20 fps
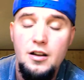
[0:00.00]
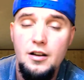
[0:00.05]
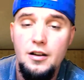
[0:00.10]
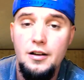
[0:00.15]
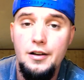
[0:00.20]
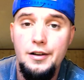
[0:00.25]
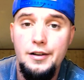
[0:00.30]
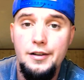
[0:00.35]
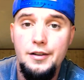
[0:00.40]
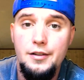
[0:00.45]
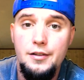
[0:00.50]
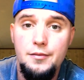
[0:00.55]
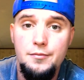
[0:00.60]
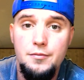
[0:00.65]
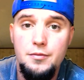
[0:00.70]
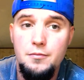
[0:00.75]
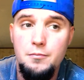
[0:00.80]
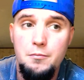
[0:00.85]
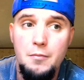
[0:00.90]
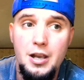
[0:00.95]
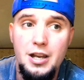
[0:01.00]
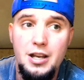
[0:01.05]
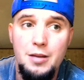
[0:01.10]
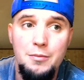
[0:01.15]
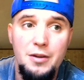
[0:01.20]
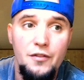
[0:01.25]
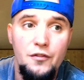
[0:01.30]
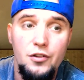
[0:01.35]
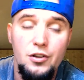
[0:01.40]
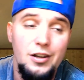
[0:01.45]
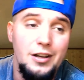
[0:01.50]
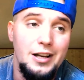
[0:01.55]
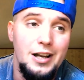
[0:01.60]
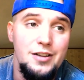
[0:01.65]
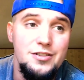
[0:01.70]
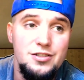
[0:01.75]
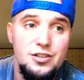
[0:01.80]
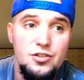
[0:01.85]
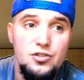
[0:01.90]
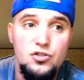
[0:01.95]
uh, making me feel like I
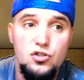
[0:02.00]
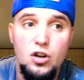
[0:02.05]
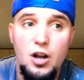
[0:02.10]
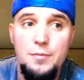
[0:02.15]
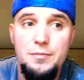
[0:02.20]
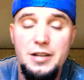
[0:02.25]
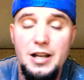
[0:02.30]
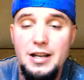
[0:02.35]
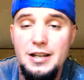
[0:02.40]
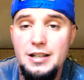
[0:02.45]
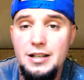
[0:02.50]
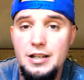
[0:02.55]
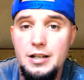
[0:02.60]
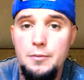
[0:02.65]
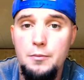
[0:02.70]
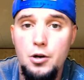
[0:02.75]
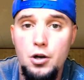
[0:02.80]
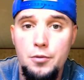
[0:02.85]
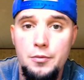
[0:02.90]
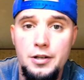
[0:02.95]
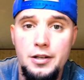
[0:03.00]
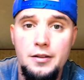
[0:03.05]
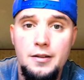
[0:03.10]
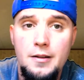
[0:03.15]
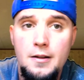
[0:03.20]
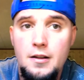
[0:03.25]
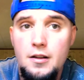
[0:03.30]
was going to drop dead at any moment.